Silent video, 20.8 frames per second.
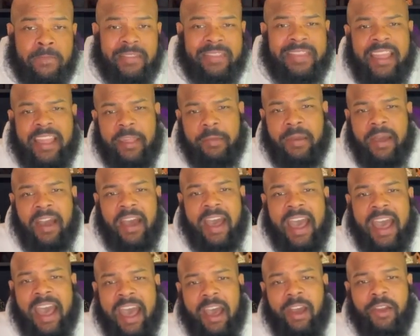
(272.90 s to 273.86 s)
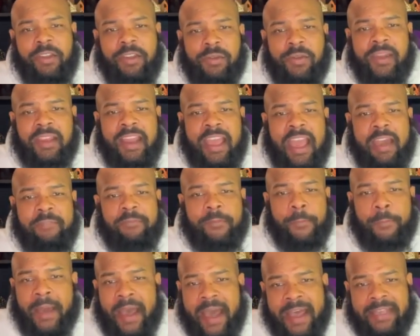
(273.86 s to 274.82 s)
Think about how you can have a
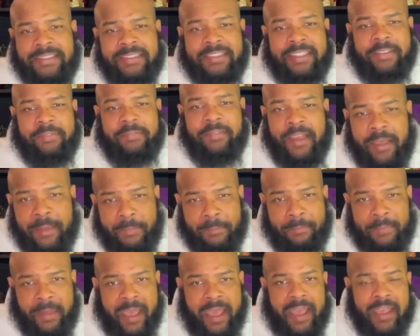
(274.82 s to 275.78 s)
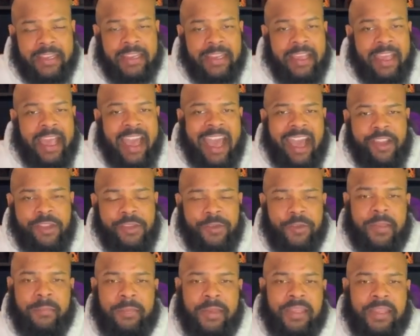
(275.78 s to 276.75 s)
positive impact. How you
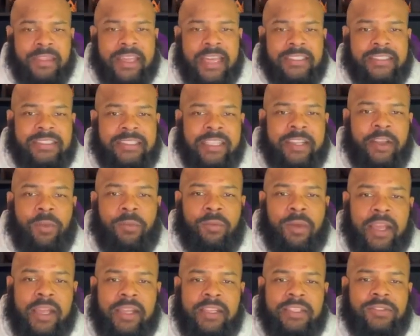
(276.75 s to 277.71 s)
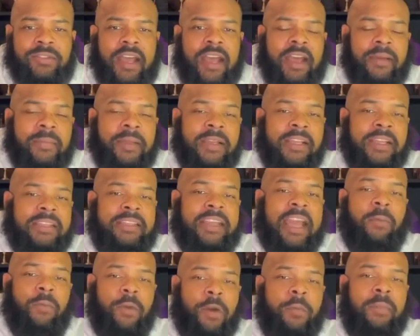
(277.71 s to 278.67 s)
can be that single raindrop
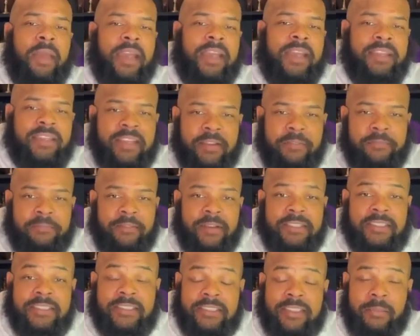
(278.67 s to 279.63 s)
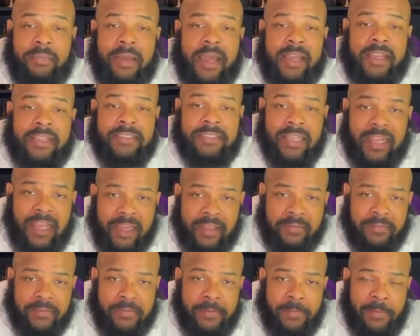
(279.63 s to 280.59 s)
that will make a difference in somebody's
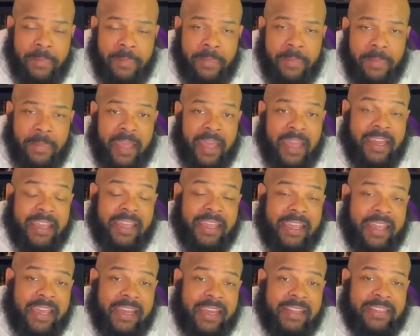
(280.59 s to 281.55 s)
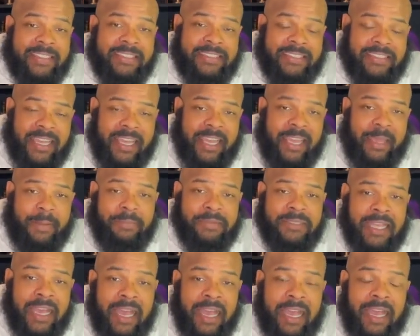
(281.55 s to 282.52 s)
life. And again, at the same
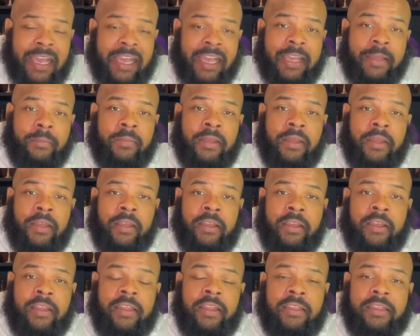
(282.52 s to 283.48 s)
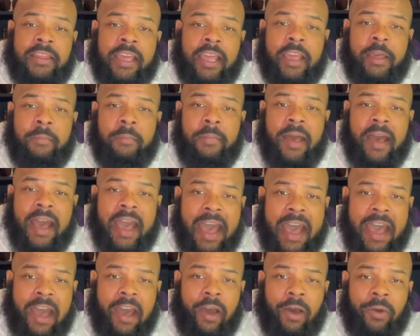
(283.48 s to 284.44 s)
time, think about
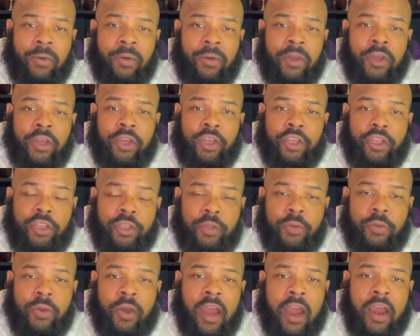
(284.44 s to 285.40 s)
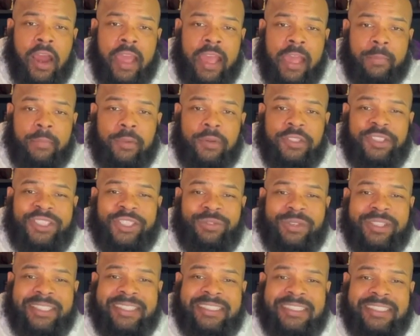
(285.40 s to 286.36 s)
how you are able to
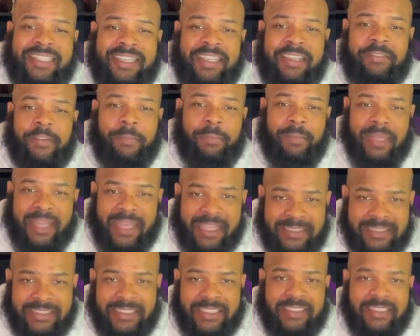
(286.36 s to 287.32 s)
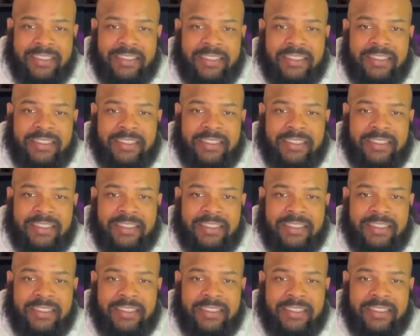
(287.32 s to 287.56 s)
receive a blessing.